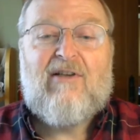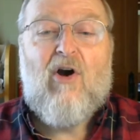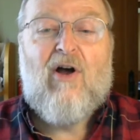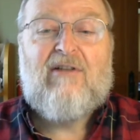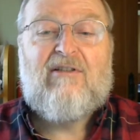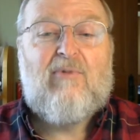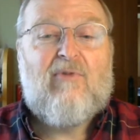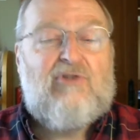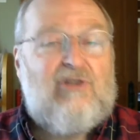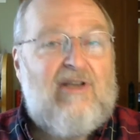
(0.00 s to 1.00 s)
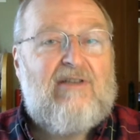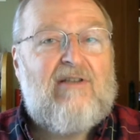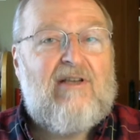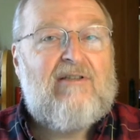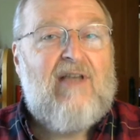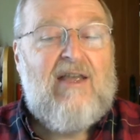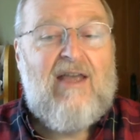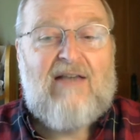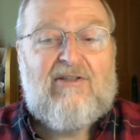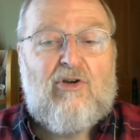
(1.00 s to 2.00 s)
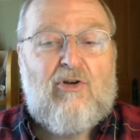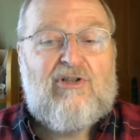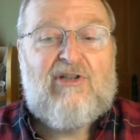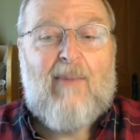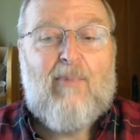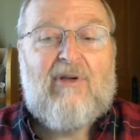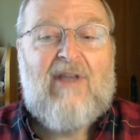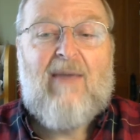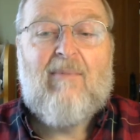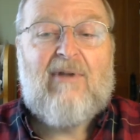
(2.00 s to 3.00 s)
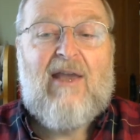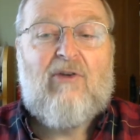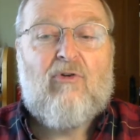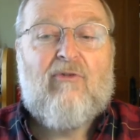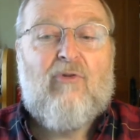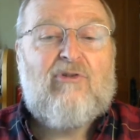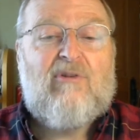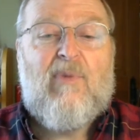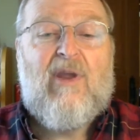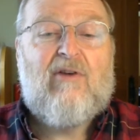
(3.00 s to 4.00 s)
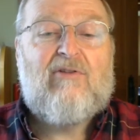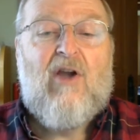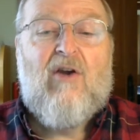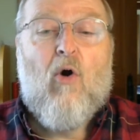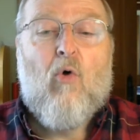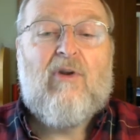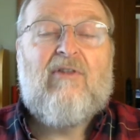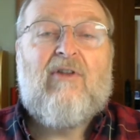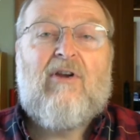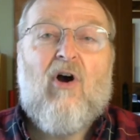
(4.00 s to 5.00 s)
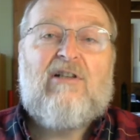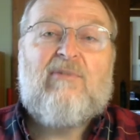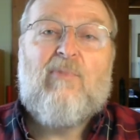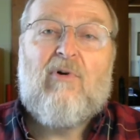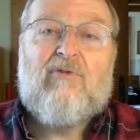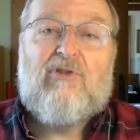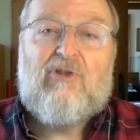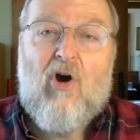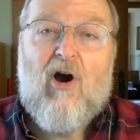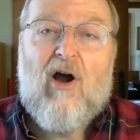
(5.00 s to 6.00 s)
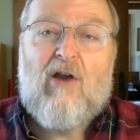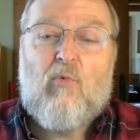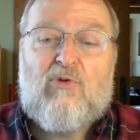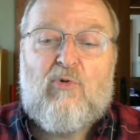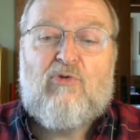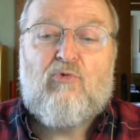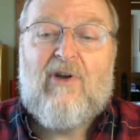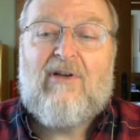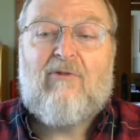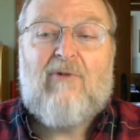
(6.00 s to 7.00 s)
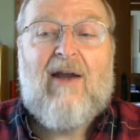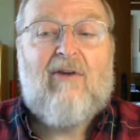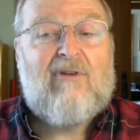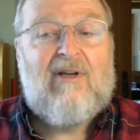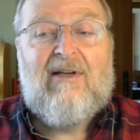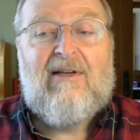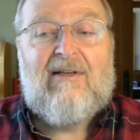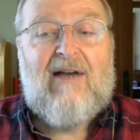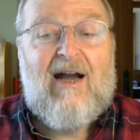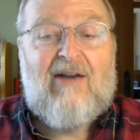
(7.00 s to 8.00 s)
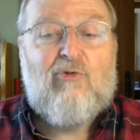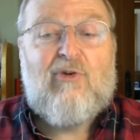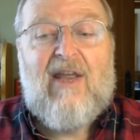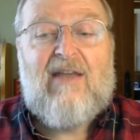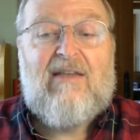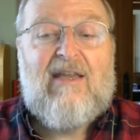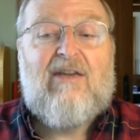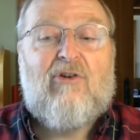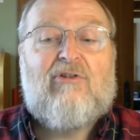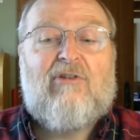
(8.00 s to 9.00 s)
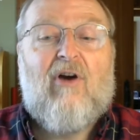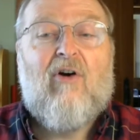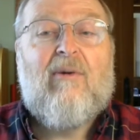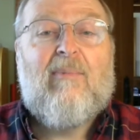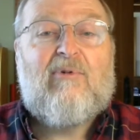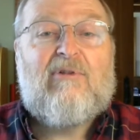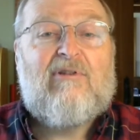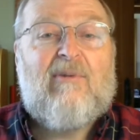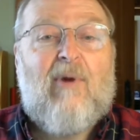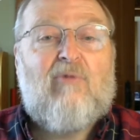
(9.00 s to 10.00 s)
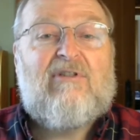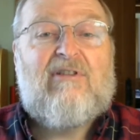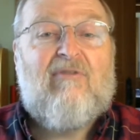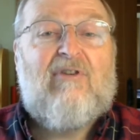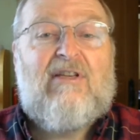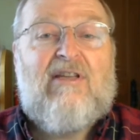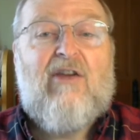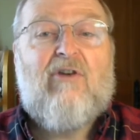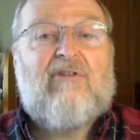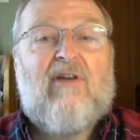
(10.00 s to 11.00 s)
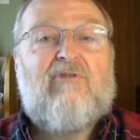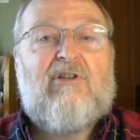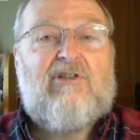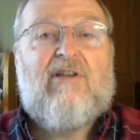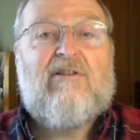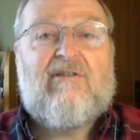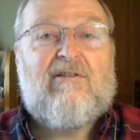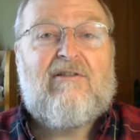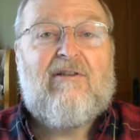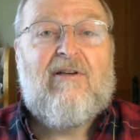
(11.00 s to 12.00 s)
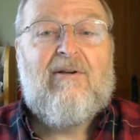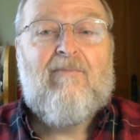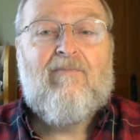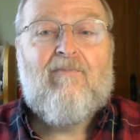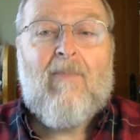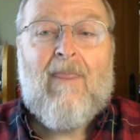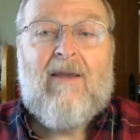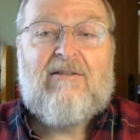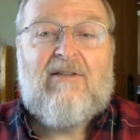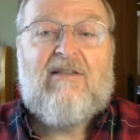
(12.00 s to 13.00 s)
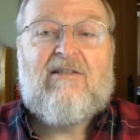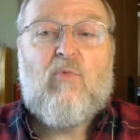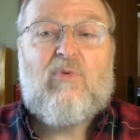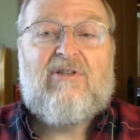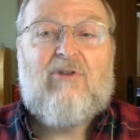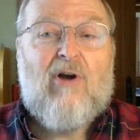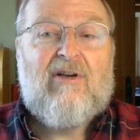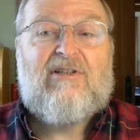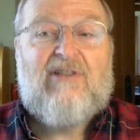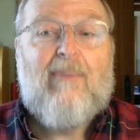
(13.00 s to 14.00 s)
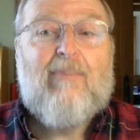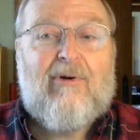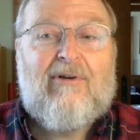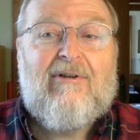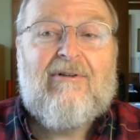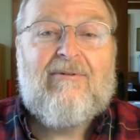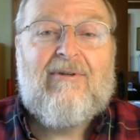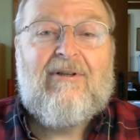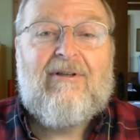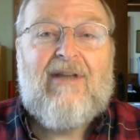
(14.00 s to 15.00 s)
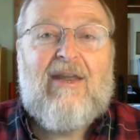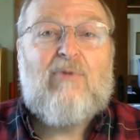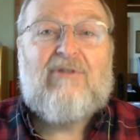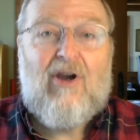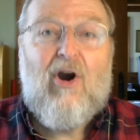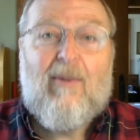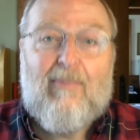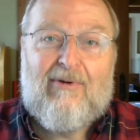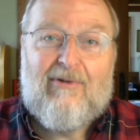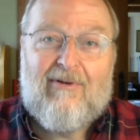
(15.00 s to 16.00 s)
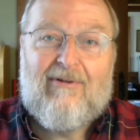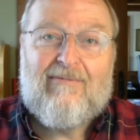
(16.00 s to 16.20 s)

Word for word: The concept of Jesus as the Good Shepherd came later. It first appears only in the Gospel of John, which was written around 100 AD or so, which is about 70 years after Jesus. Jesus was not a shepherd, he was a carpenter.